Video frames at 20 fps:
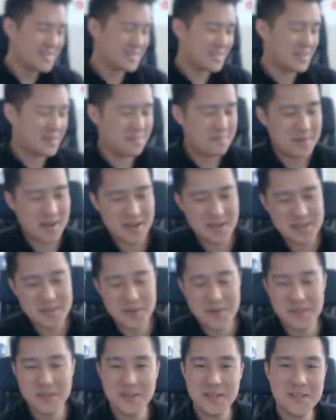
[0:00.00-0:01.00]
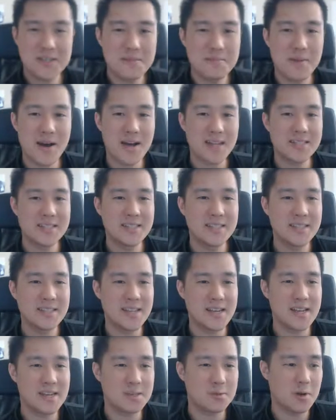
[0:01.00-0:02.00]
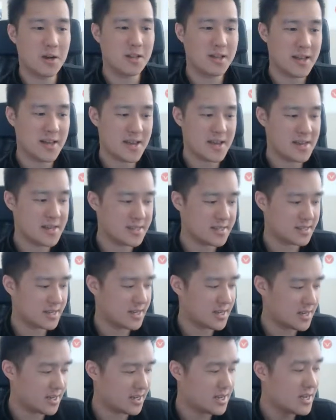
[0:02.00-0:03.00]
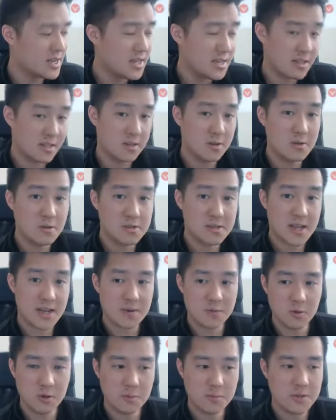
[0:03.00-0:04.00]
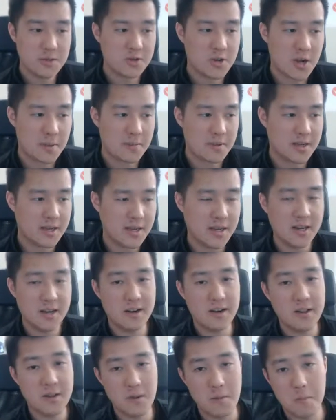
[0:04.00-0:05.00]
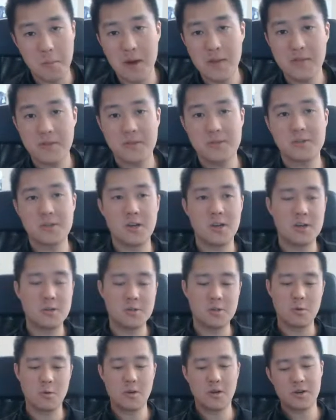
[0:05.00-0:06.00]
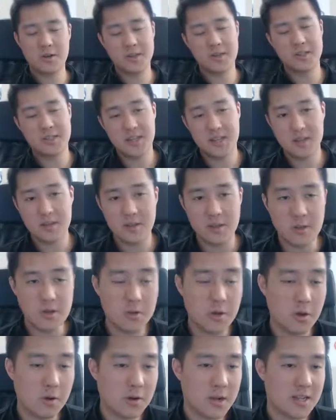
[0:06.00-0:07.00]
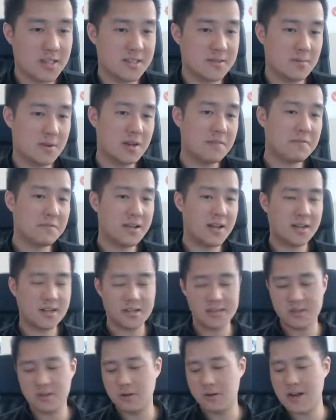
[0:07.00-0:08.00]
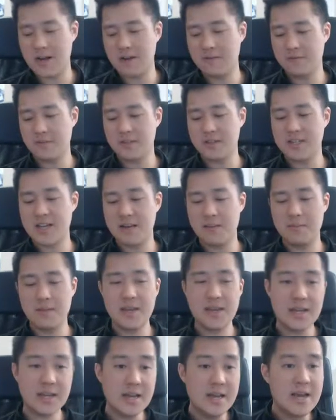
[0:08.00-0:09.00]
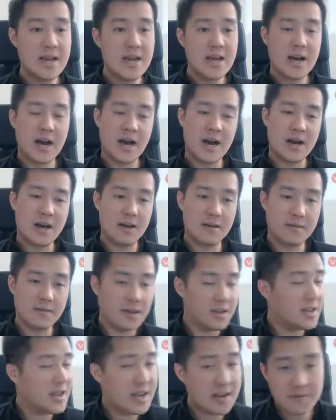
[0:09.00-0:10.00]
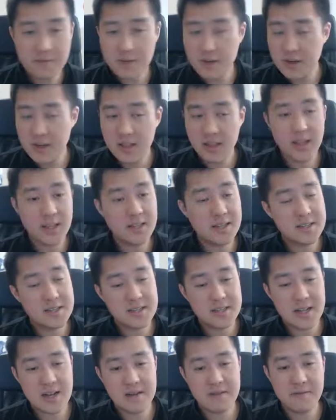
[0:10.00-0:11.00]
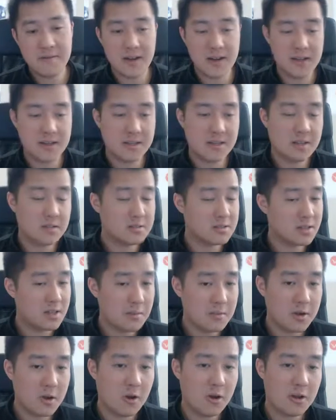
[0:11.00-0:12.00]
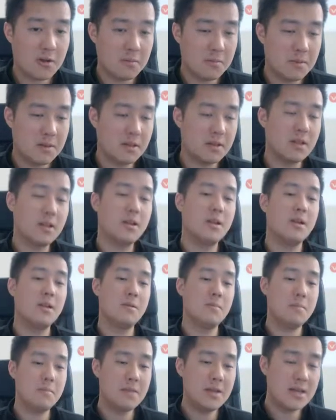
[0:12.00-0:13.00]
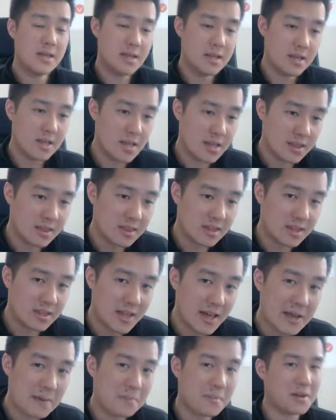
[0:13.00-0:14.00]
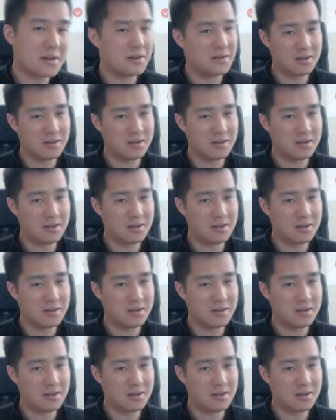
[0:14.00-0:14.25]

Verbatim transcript: some uh, special edition boxes, as well as uh, the new set will be dropping in another month or so. So we're going to continue the Yu-Gi-Oh content. We're definitely not going to slow down for the time being. Uh, again, if you did like this stuff, uh, just let me know. Hit me, hit me, hit the like button,